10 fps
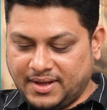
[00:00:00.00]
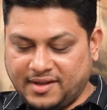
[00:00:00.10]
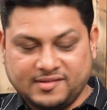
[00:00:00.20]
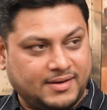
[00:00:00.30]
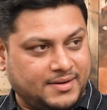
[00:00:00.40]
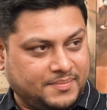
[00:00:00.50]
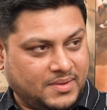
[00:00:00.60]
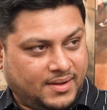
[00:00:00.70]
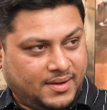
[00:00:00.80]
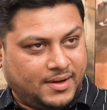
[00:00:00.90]
like I said,
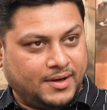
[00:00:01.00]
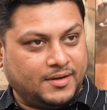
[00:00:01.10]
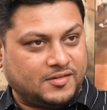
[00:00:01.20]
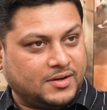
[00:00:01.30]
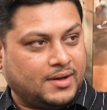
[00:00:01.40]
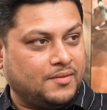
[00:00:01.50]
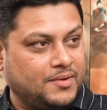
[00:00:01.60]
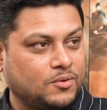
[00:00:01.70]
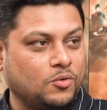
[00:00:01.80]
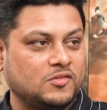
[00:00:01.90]
industry
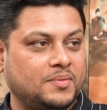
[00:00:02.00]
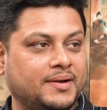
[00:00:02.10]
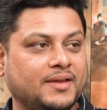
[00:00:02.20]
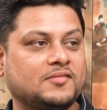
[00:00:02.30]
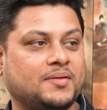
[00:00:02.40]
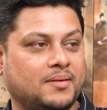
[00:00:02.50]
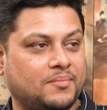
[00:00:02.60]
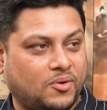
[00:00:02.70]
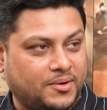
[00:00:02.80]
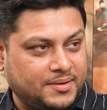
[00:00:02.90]
relevant course building is very
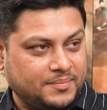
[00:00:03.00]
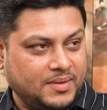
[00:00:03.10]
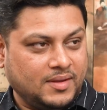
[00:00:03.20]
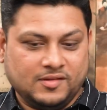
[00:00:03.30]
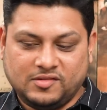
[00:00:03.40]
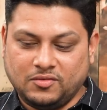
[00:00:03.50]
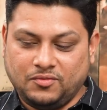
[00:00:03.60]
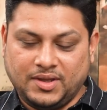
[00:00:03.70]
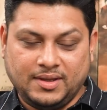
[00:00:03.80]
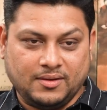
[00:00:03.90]
important. So
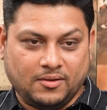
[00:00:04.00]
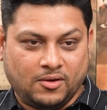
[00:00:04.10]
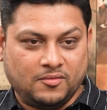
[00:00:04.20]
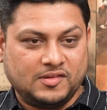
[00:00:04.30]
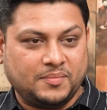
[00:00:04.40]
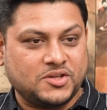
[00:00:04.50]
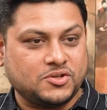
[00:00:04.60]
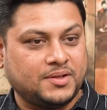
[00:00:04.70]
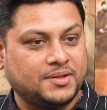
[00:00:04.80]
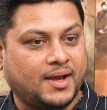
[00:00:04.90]
we always make
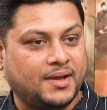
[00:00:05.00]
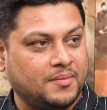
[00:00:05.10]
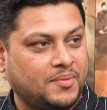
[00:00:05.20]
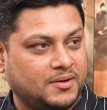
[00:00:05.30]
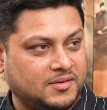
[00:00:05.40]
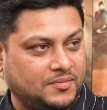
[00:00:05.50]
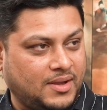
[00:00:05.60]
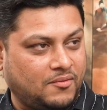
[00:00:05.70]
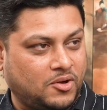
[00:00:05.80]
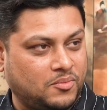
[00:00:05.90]
sure that the hiring partners we
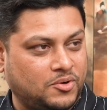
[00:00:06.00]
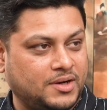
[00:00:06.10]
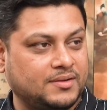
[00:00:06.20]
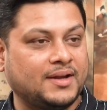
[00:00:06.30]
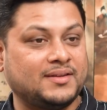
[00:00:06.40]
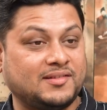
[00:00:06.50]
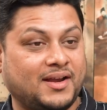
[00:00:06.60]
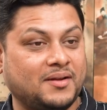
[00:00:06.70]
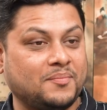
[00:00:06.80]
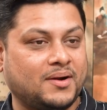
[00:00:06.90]
have onboarded, and these
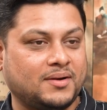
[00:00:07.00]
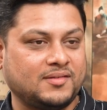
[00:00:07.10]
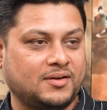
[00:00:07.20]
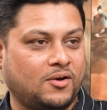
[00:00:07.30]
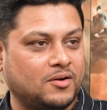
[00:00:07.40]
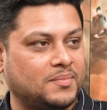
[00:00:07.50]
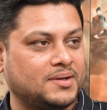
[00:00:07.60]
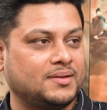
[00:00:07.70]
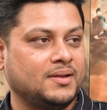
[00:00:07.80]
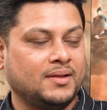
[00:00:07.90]
hiring partners are
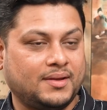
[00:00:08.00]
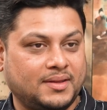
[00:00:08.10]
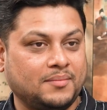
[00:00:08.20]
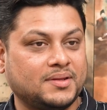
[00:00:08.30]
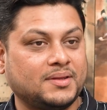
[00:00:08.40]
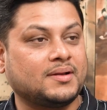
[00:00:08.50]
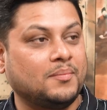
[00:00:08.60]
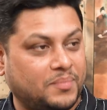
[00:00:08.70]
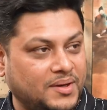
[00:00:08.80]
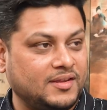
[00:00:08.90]
nothing but the
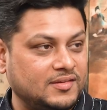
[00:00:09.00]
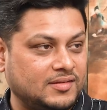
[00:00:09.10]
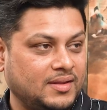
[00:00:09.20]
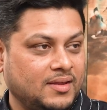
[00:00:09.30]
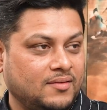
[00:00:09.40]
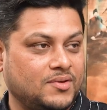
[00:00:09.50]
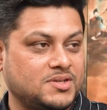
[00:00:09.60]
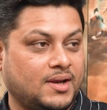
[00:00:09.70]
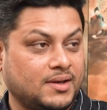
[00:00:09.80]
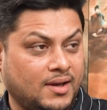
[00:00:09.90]
companies which
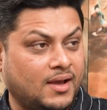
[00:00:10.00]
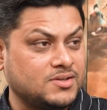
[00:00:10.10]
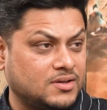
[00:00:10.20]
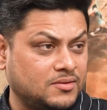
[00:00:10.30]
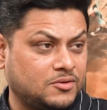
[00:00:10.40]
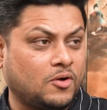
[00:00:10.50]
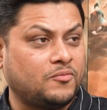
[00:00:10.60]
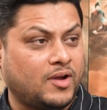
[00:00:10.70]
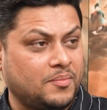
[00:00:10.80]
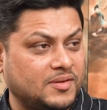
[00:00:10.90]
are like larger
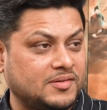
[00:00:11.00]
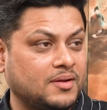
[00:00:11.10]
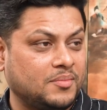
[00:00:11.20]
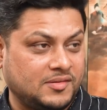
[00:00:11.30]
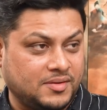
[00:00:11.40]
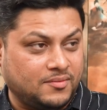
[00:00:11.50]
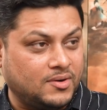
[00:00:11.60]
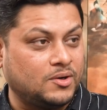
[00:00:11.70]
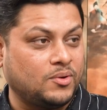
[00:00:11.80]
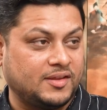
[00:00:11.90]
top 5% companies in the
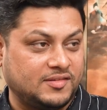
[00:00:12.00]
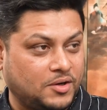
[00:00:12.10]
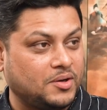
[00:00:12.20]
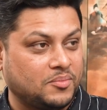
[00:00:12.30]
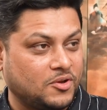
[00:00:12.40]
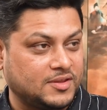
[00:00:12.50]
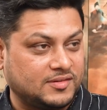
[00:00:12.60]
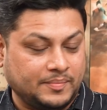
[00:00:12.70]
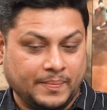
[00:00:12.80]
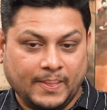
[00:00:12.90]
world who are executing projects.